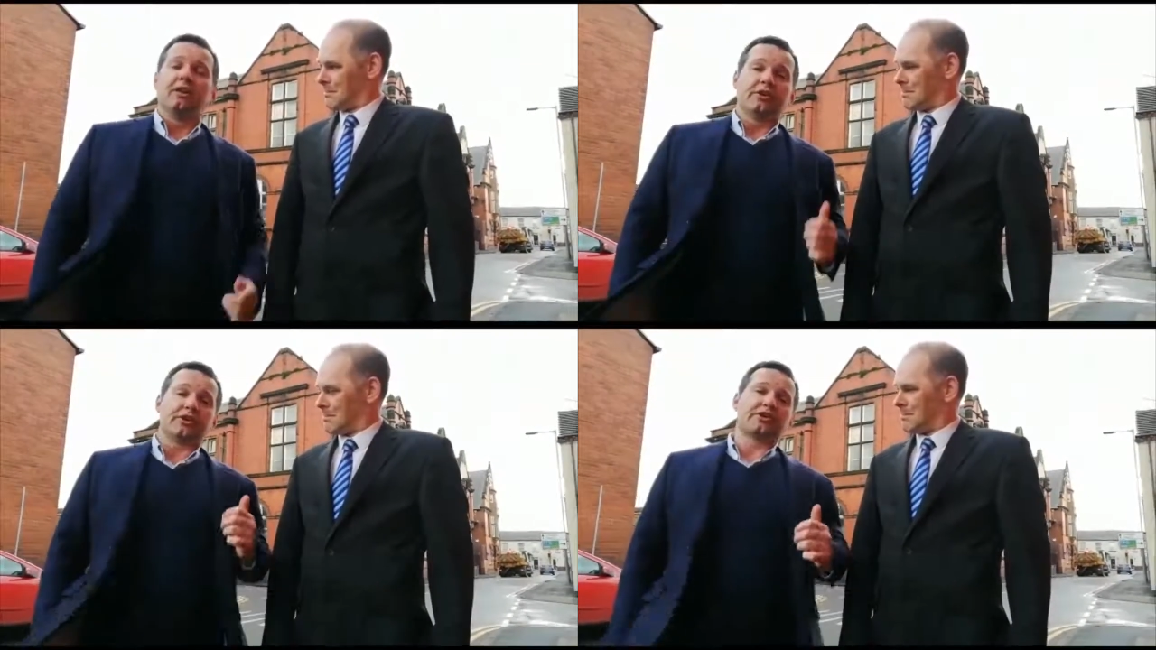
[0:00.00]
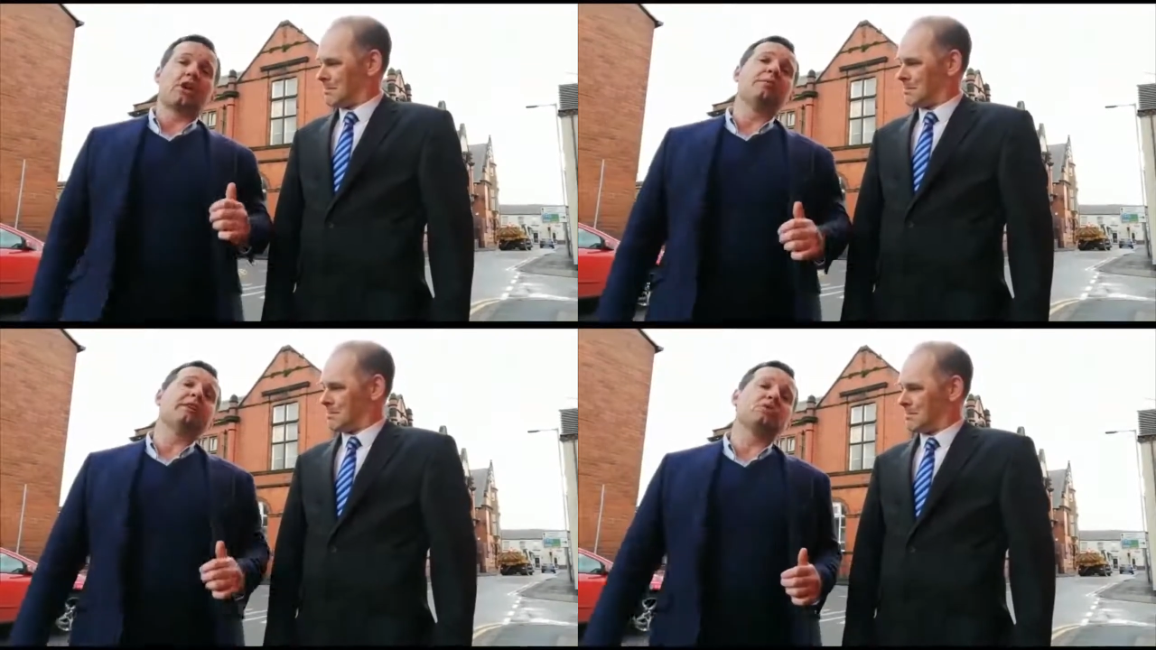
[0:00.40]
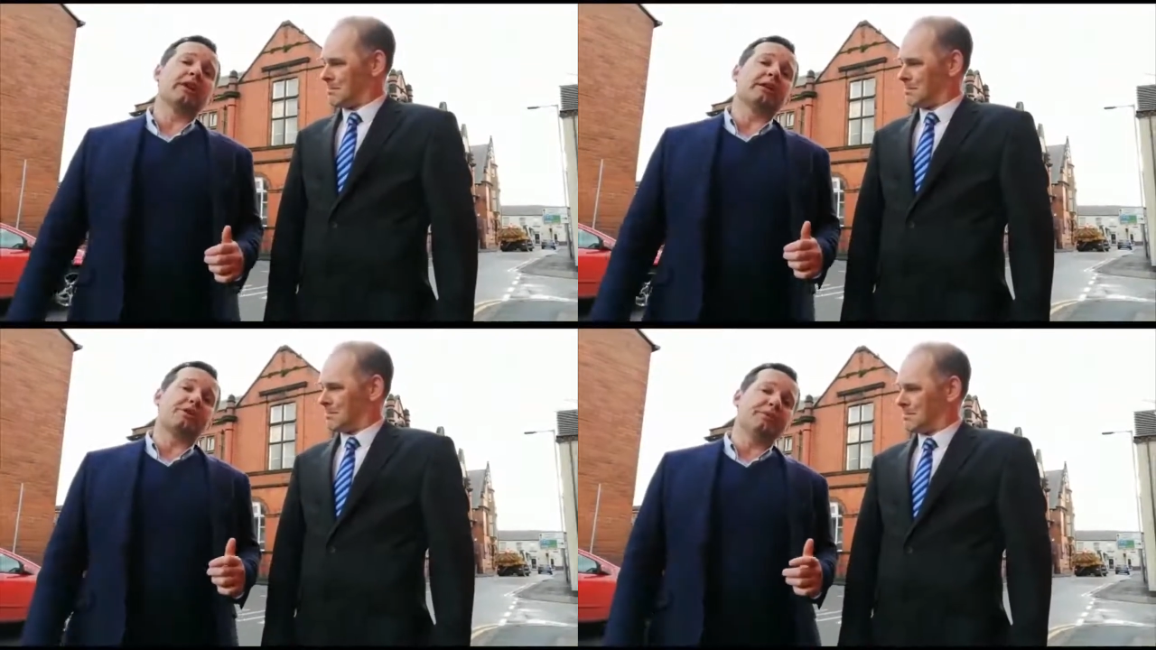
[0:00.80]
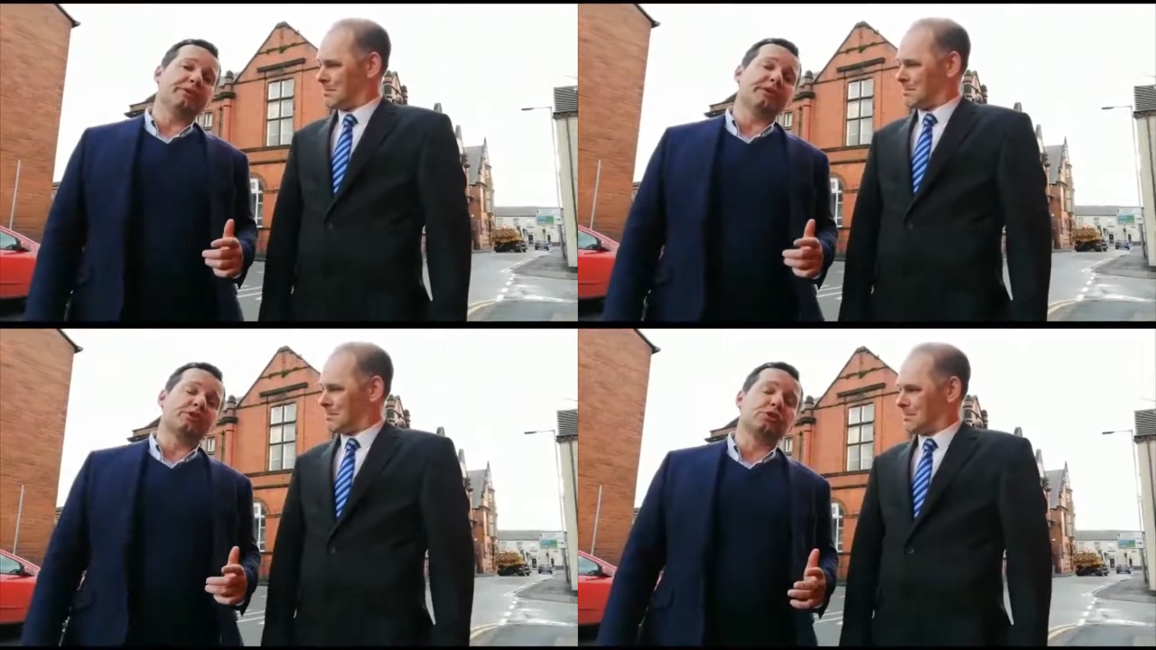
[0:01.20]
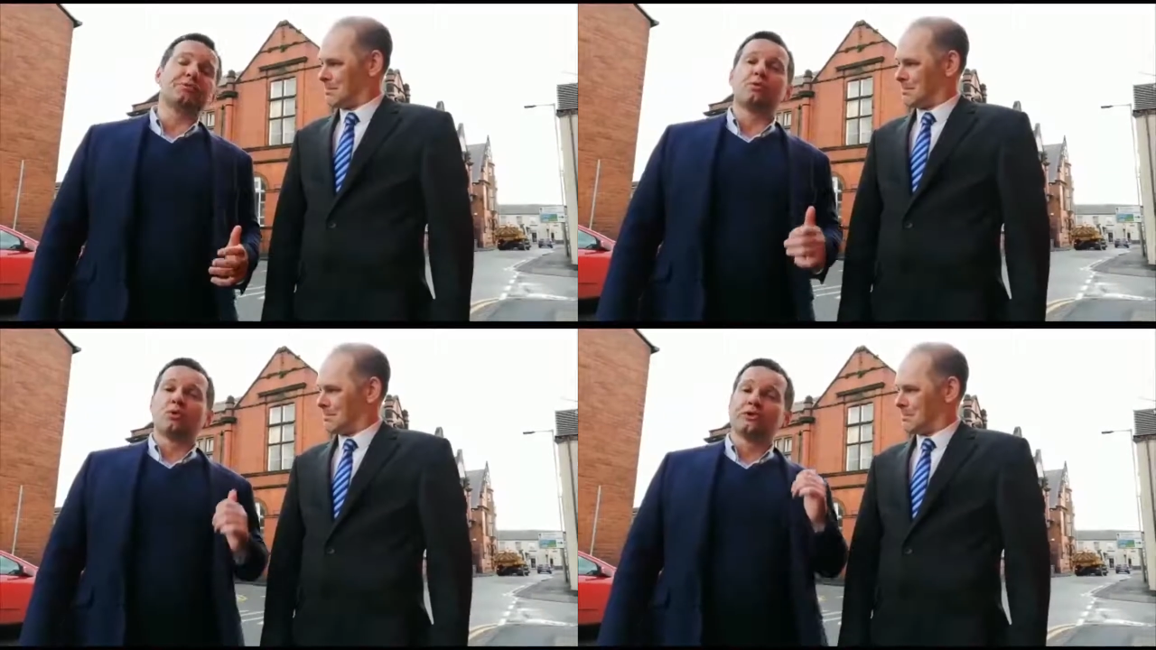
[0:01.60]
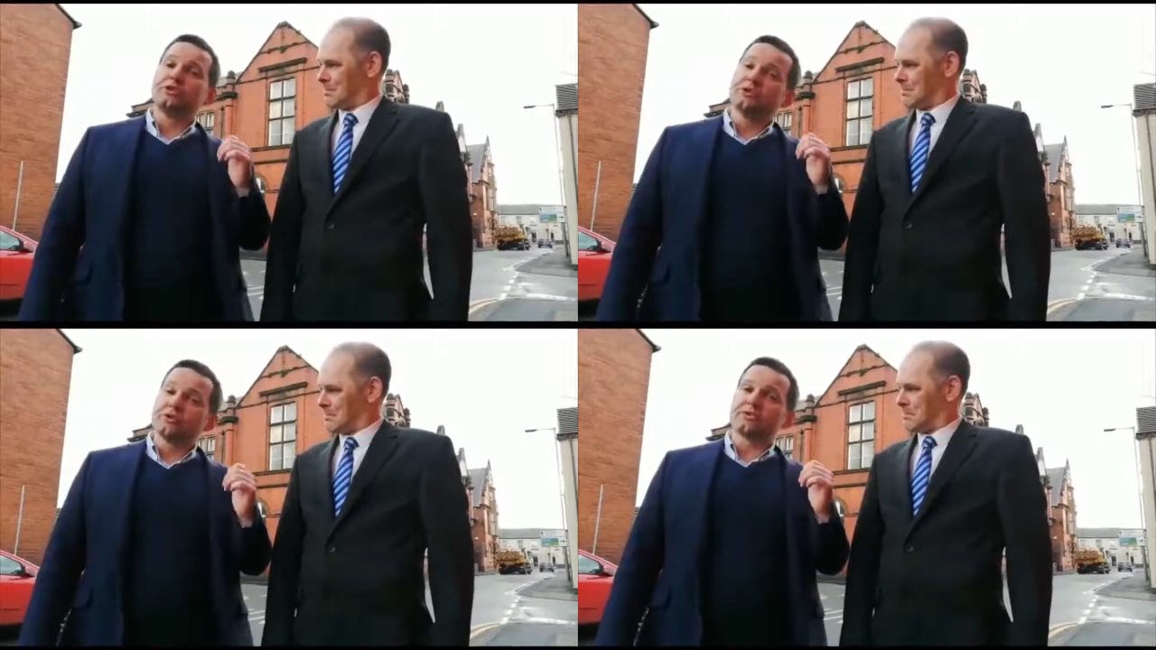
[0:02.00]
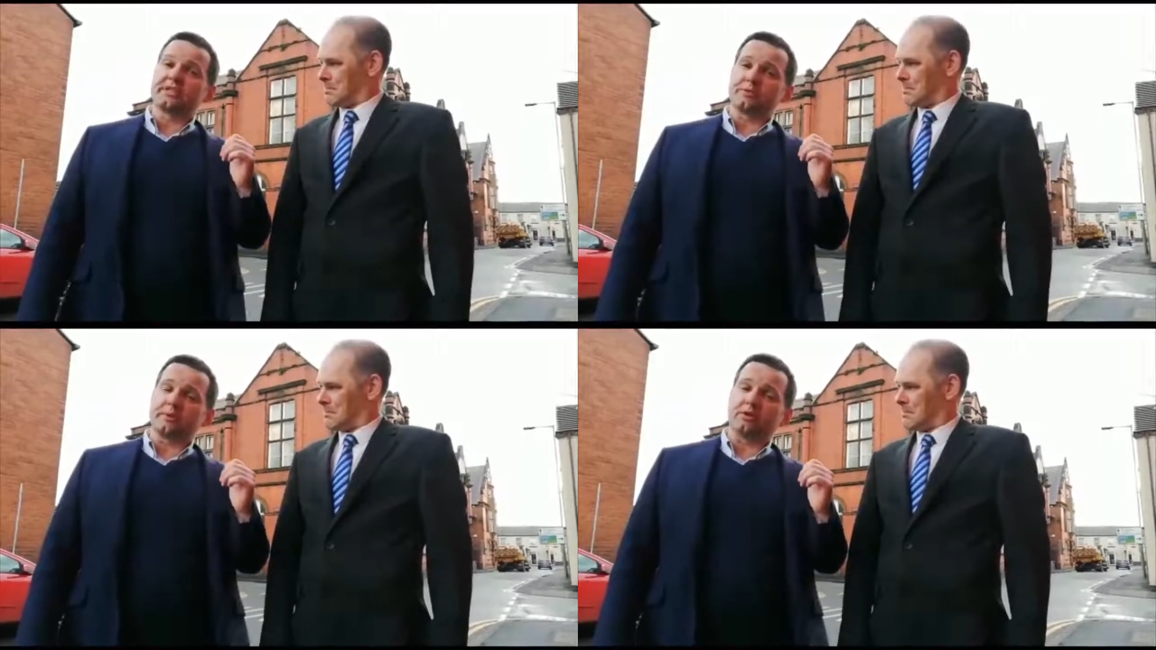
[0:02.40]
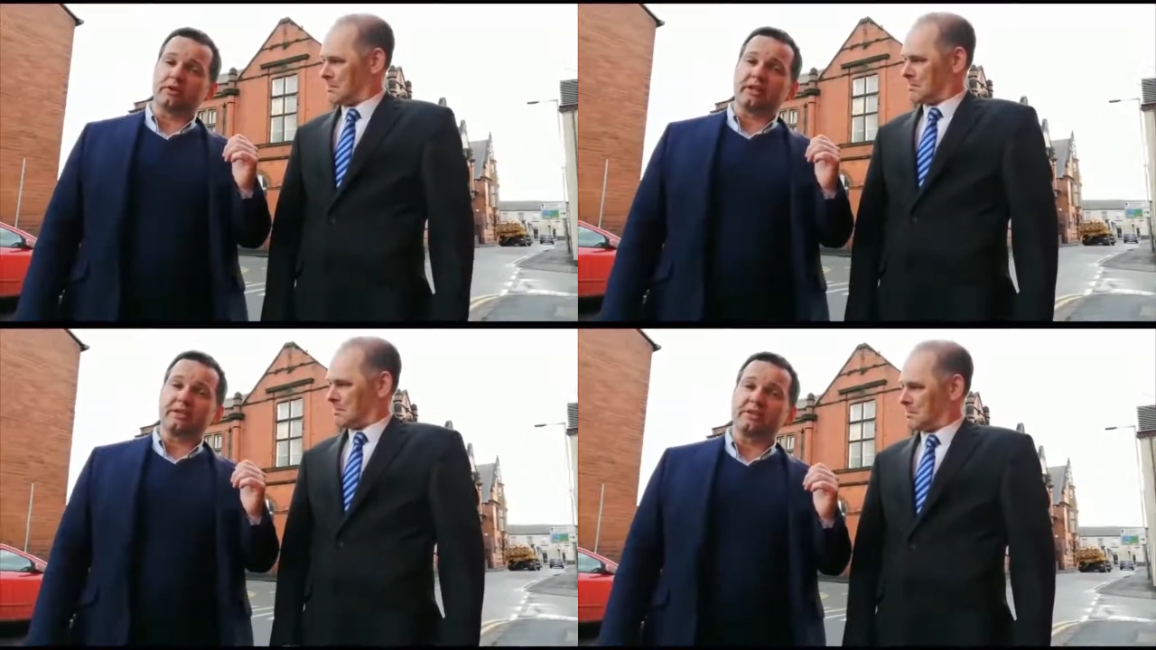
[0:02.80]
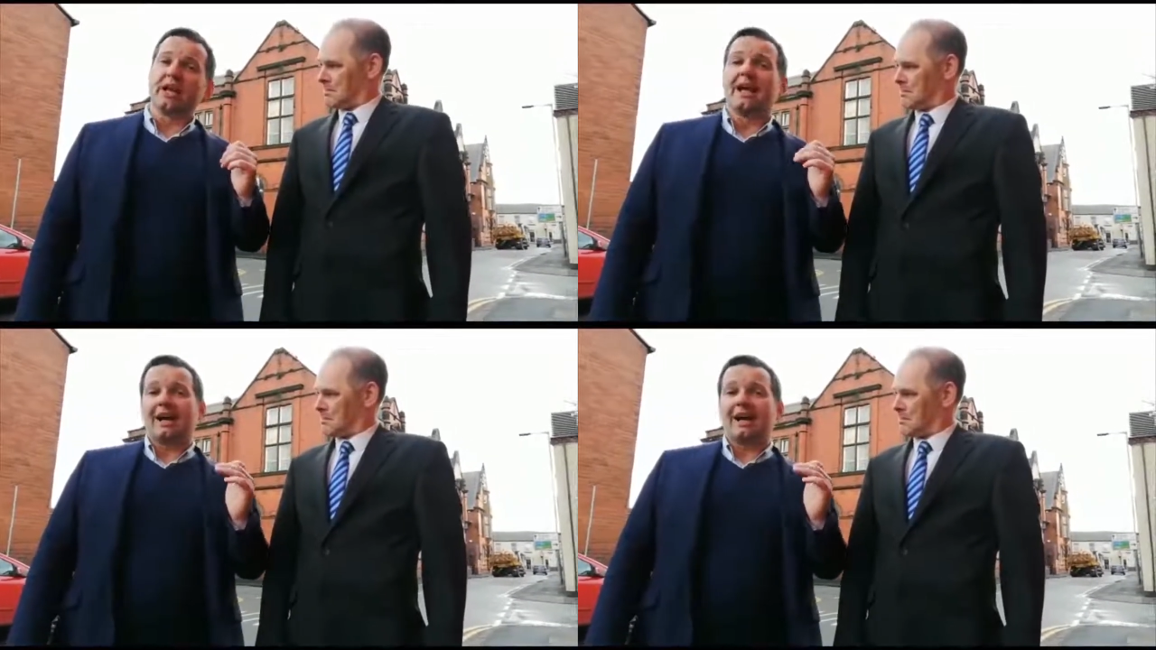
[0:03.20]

Speaker 1: There are so many great community groups who want to use these buildings and